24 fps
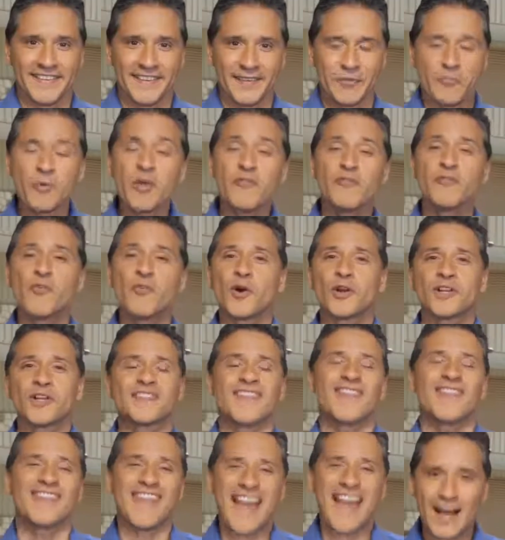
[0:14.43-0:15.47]
We've worked
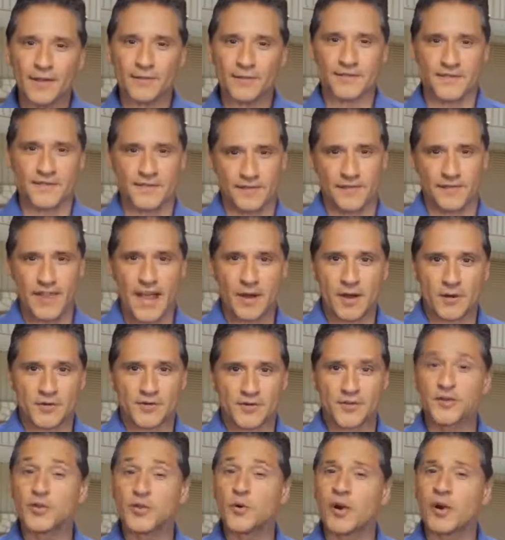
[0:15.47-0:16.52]
thousands of hours
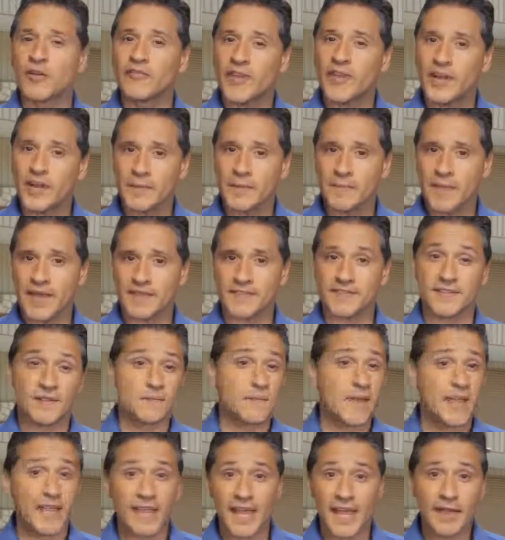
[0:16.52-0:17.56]
to do our very best
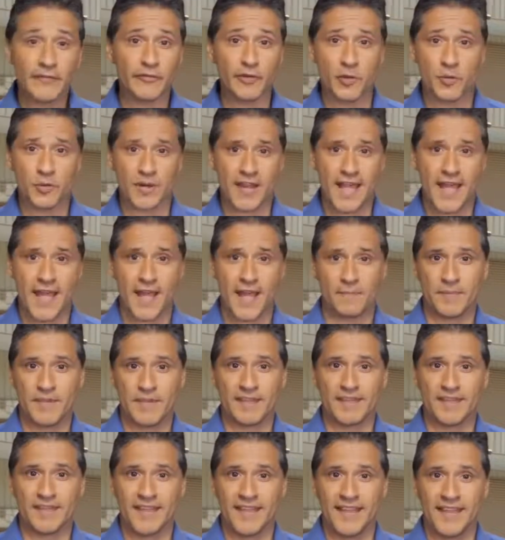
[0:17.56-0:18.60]
and make everyone happy.
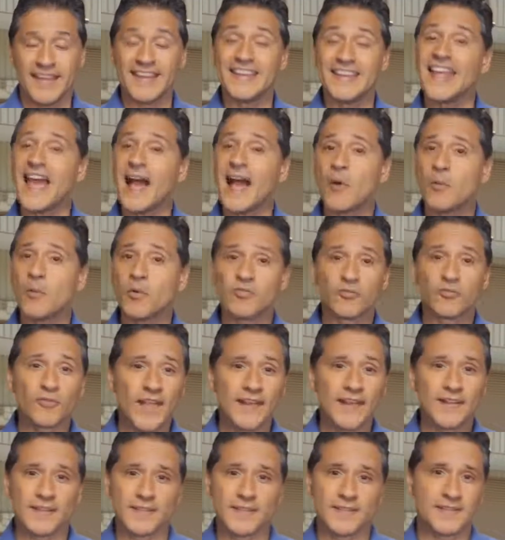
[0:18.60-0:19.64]
And now we're
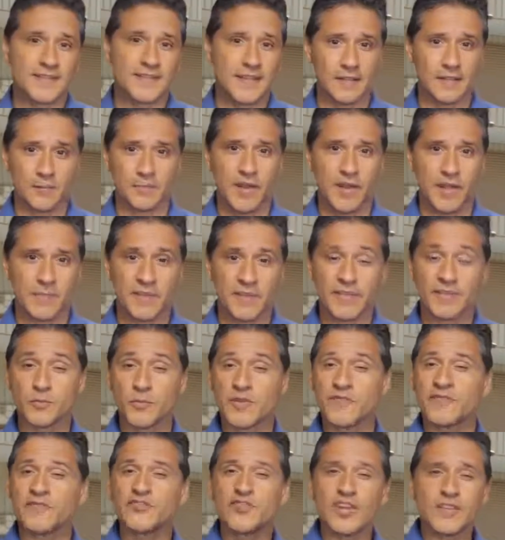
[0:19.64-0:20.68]
ready to celebrate because
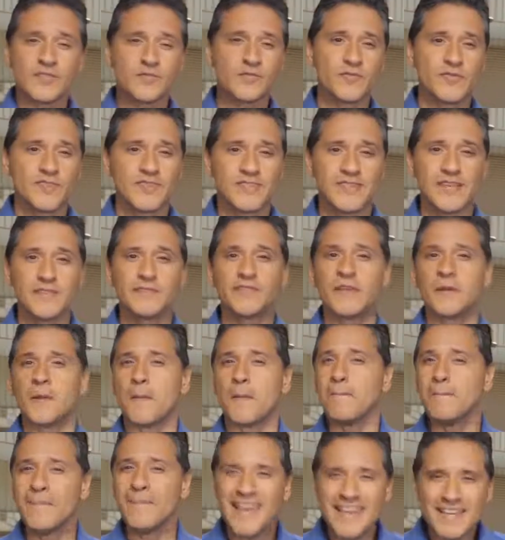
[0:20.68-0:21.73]
we've just received an
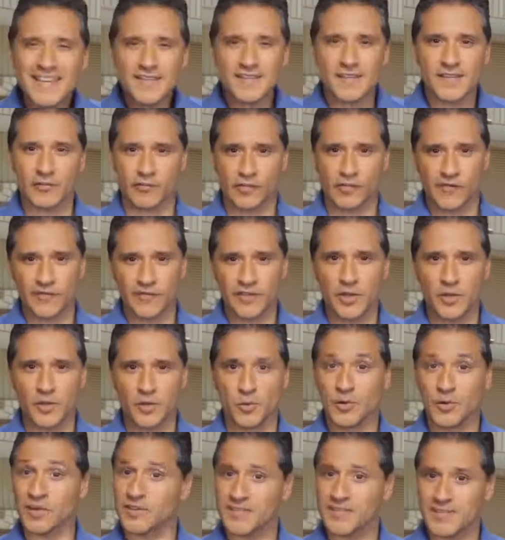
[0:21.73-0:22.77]
amazing
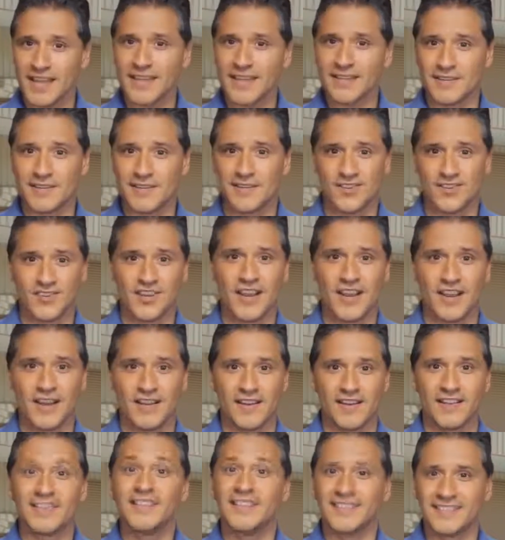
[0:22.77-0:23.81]
review we're excited to share.
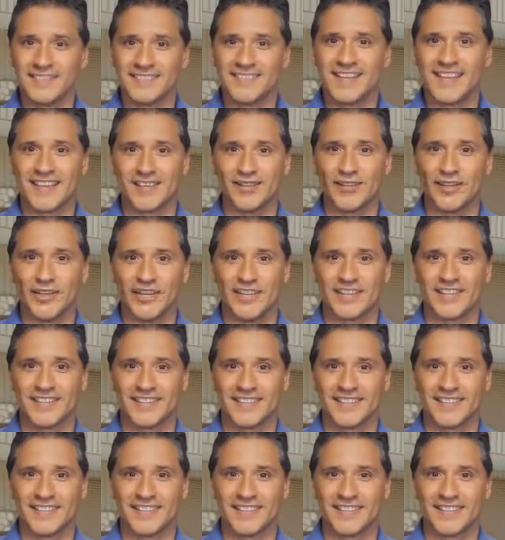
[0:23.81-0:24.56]
Take a look.